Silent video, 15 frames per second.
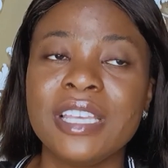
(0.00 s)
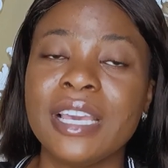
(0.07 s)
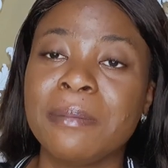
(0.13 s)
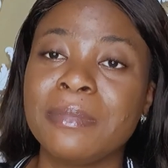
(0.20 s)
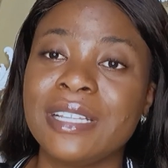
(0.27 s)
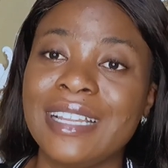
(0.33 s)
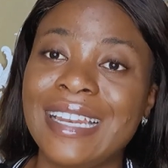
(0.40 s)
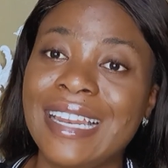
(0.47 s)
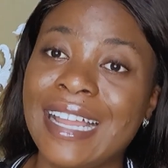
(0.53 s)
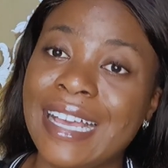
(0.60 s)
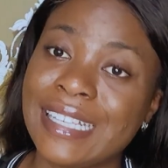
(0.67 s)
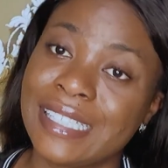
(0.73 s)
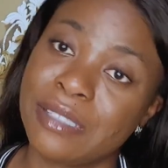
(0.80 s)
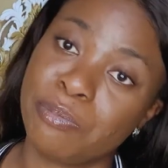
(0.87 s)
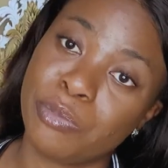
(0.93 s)
I'm the
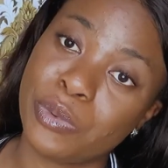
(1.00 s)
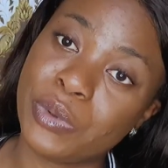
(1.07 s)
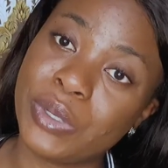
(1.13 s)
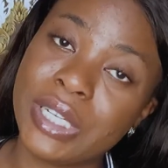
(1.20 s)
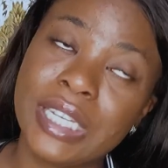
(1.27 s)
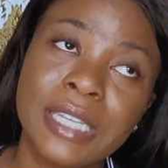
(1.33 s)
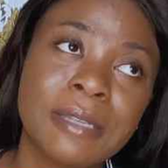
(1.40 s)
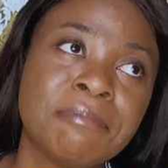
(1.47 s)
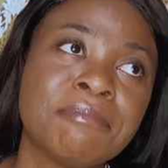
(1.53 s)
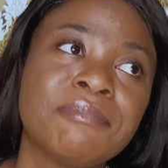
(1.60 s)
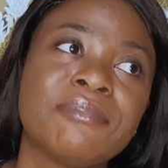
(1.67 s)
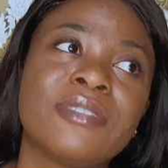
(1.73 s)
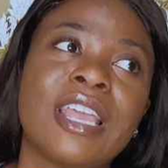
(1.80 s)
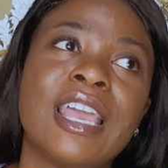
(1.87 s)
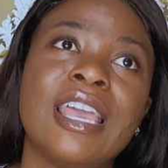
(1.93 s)
last born,
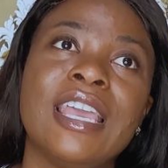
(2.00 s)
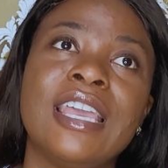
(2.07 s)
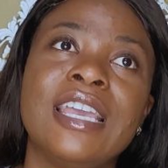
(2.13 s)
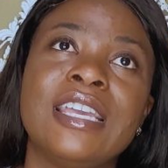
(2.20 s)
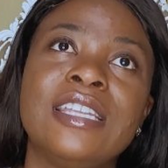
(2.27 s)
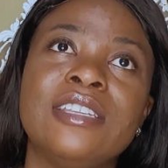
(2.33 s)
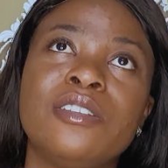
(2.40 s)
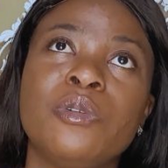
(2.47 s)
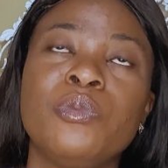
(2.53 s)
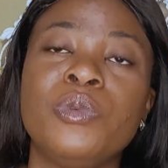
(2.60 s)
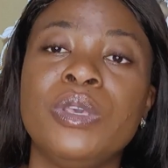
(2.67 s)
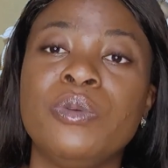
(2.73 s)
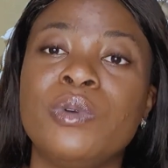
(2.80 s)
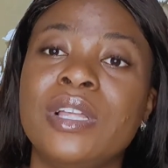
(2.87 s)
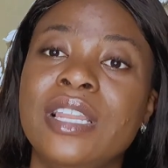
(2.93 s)
and we
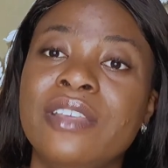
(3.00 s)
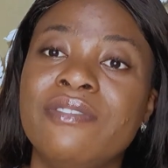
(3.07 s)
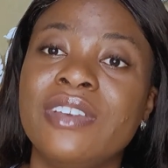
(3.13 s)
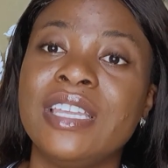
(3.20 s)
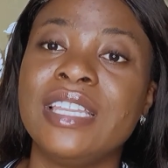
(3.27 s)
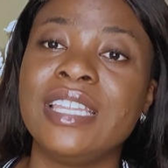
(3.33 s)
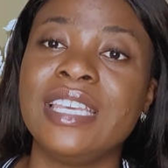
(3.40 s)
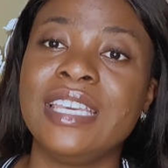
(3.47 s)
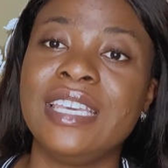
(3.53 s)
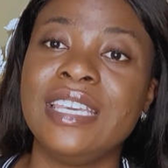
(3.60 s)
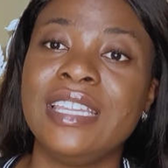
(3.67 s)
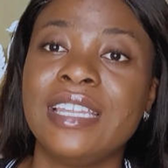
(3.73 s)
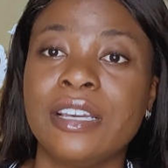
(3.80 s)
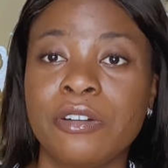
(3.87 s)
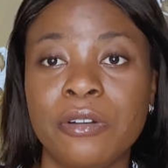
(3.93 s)
were living
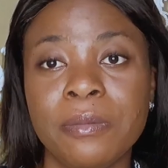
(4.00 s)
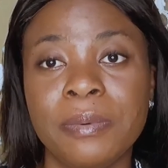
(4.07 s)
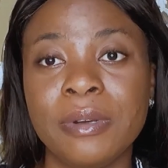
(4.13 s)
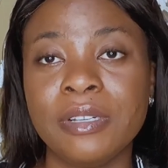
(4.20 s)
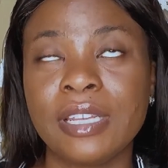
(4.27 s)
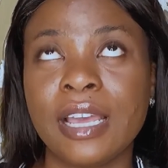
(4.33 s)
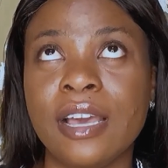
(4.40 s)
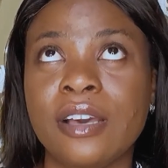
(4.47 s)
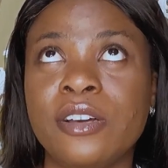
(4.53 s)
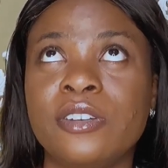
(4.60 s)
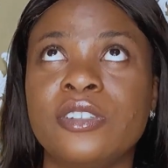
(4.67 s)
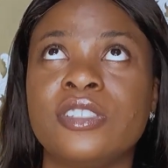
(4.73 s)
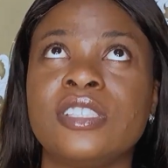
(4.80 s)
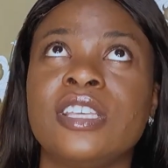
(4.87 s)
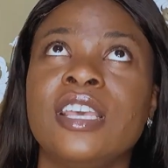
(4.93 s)
in a compound
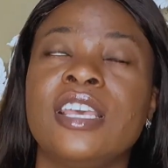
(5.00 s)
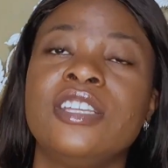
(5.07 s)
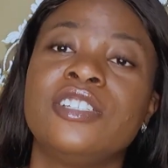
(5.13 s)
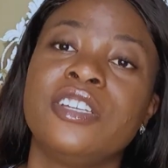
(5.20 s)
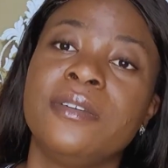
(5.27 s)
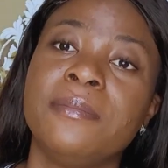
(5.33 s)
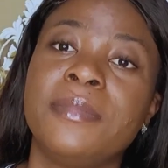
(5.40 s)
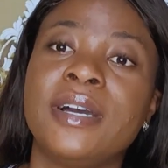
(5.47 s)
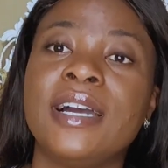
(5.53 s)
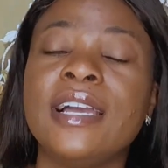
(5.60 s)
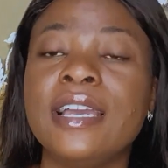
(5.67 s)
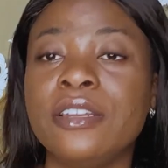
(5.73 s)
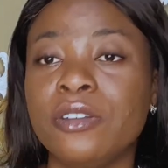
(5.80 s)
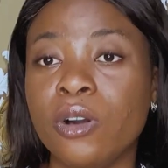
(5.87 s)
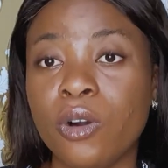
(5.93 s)
house, chamber
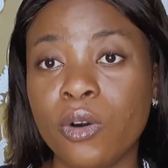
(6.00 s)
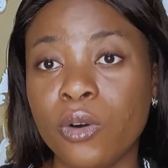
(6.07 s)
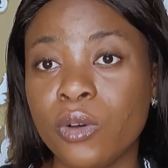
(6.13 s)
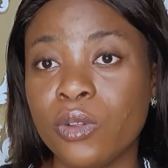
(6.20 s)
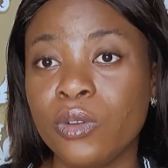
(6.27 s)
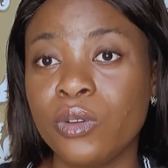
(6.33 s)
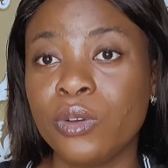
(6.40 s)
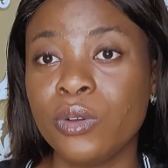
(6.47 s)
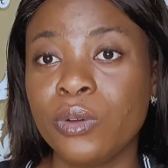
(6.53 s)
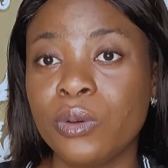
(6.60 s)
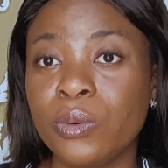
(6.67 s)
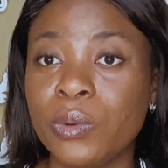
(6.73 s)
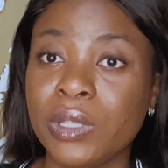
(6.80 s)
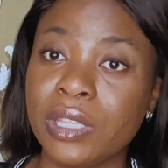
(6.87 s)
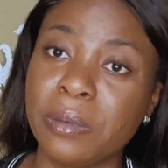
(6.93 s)
and hall
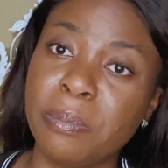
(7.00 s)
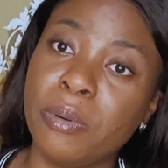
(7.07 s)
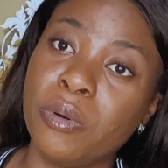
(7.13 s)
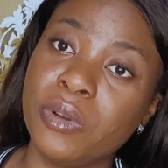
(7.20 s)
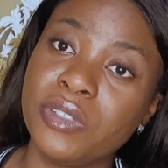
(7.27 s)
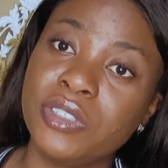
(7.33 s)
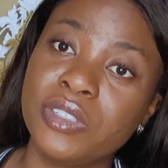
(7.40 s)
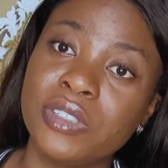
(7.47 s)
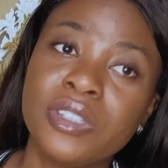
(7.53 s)
with a porch.